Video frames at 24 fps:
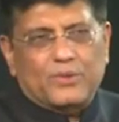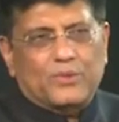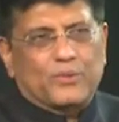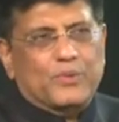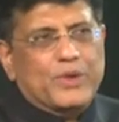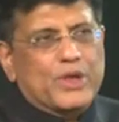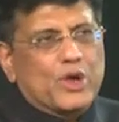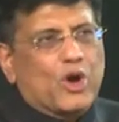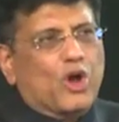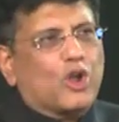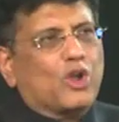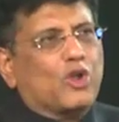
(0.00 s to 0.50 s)

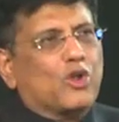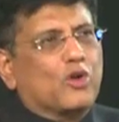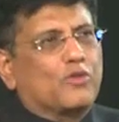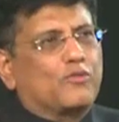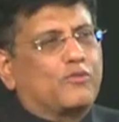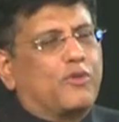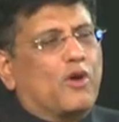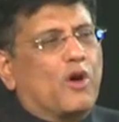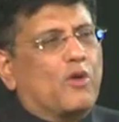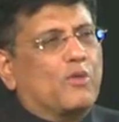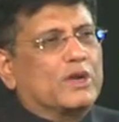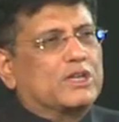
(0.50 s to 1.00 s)
we all look
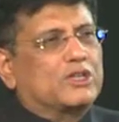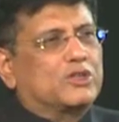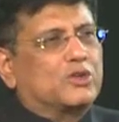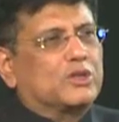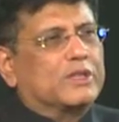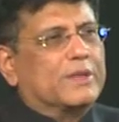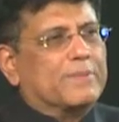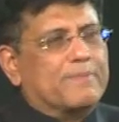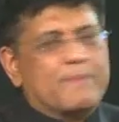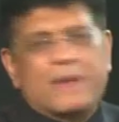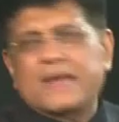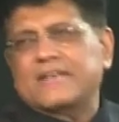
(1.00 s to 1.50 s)
forward to
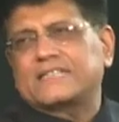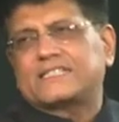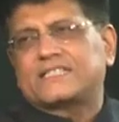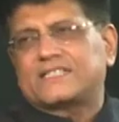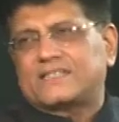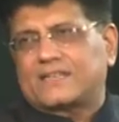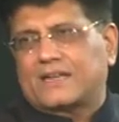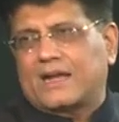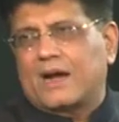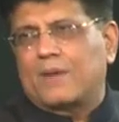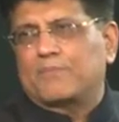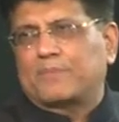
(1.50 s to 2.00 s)
the
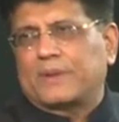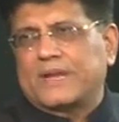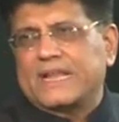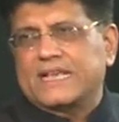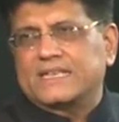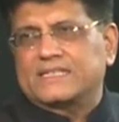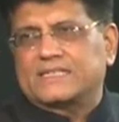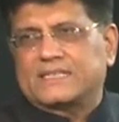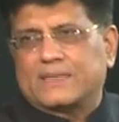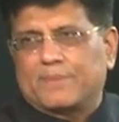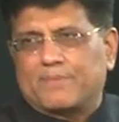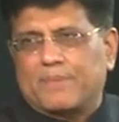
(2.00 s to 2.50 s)
best
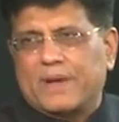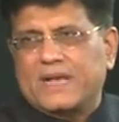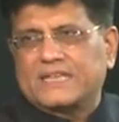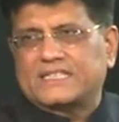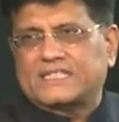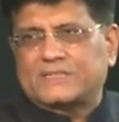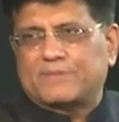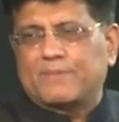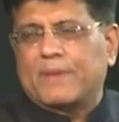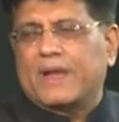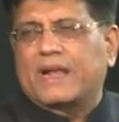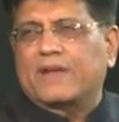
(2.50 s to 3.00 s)
companies, the
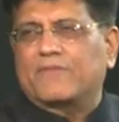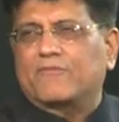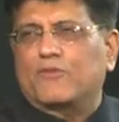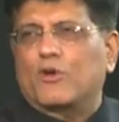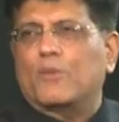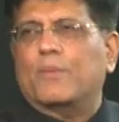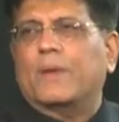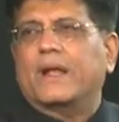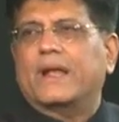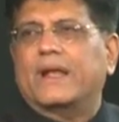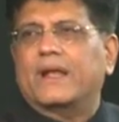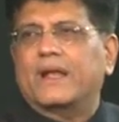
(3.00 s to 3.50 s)
best men and
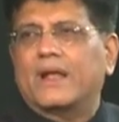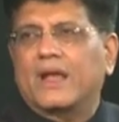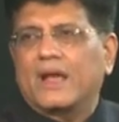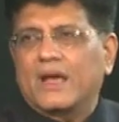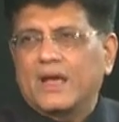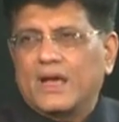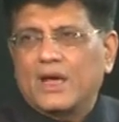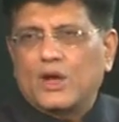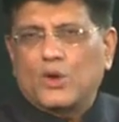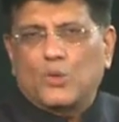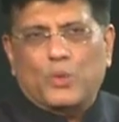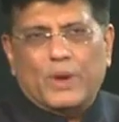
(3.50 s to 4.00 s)
women
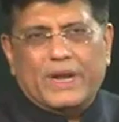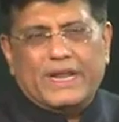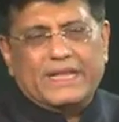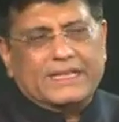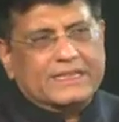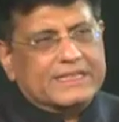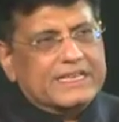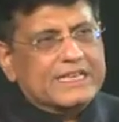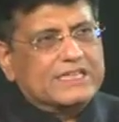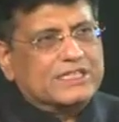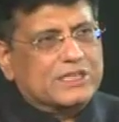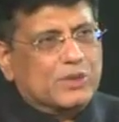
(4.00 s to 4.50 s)

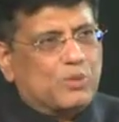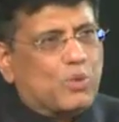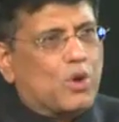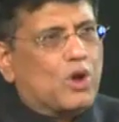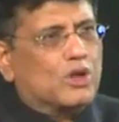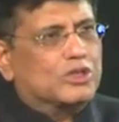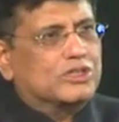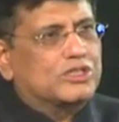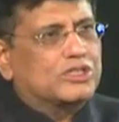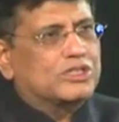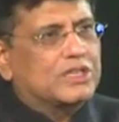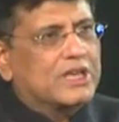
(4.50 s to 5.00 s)
winning these
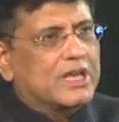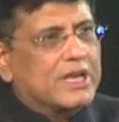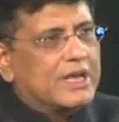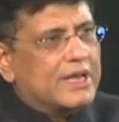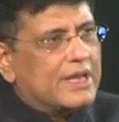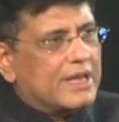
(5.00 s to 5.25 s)
awards.